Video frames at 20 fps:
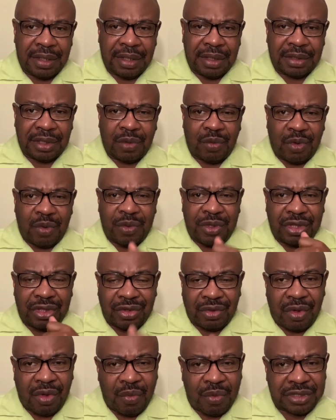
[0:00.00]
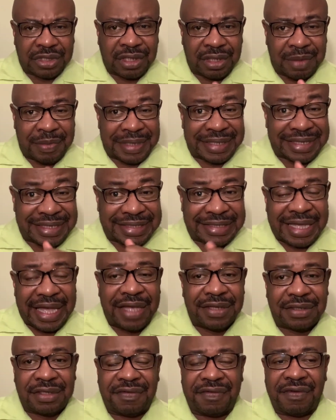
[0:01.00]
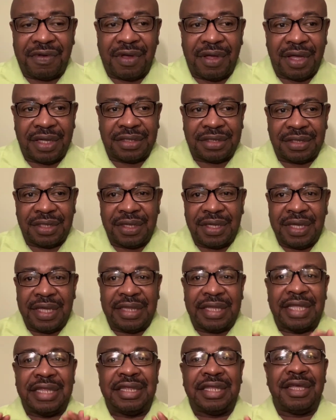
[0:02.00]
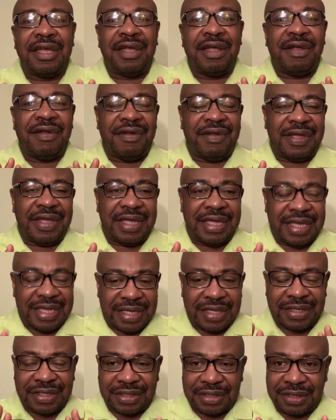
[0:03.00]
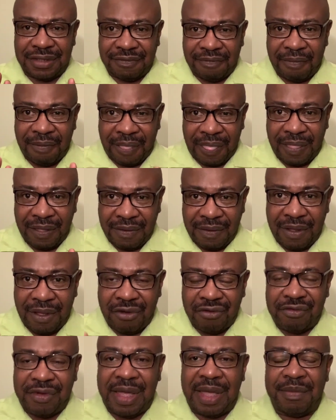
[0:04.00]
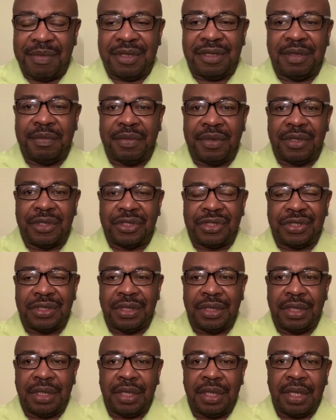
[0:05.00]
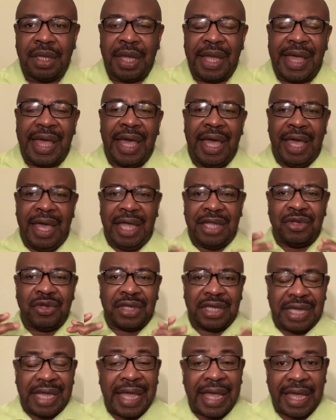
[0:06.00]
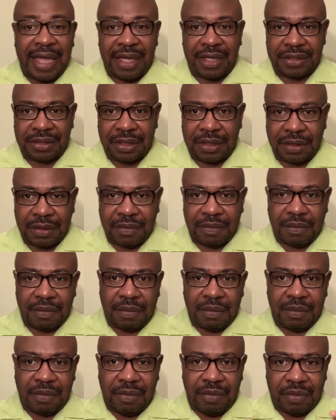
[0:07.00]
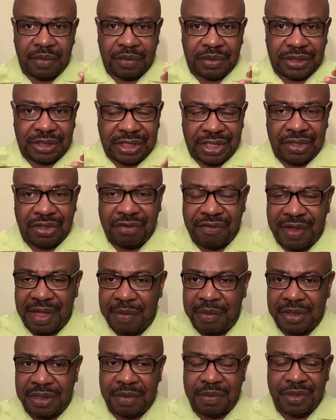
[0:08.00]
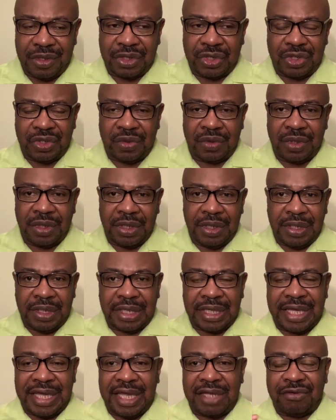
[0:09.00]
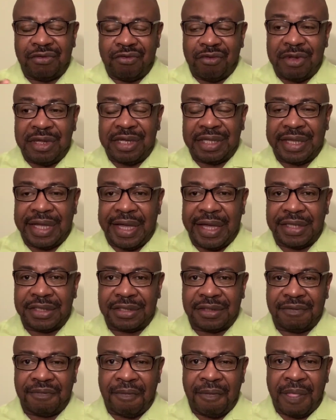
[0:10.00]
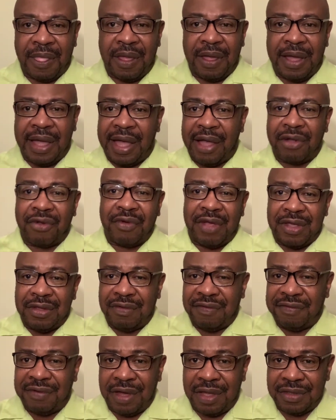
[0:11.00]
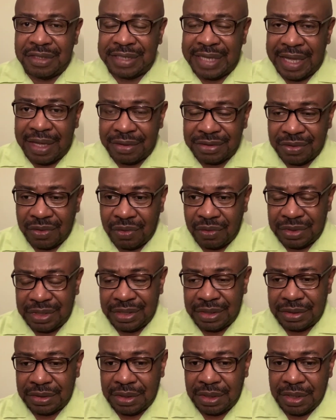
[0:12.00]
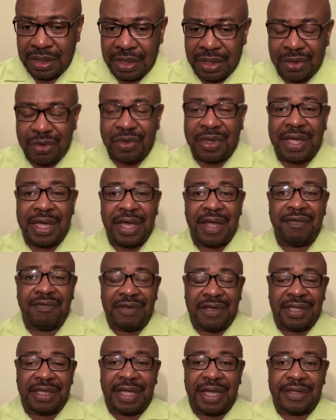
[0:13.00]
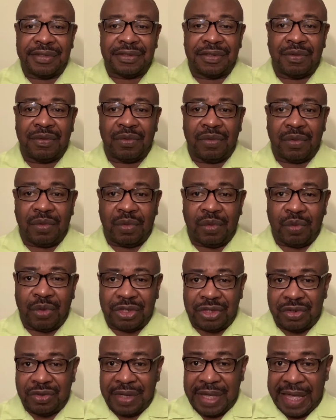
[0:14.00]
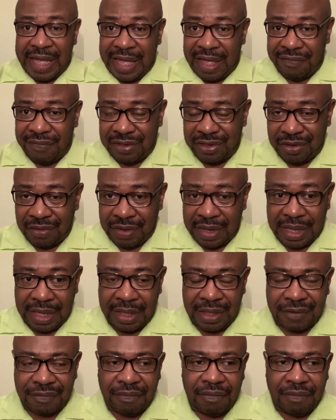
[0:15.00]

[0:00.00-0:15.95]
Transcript: that what we thought was going to be a disaster for us, that there is a ram in the bush. And you can't see your ram in the bush. You can't realize how great your father's household is. You can't realize what you have in your hand.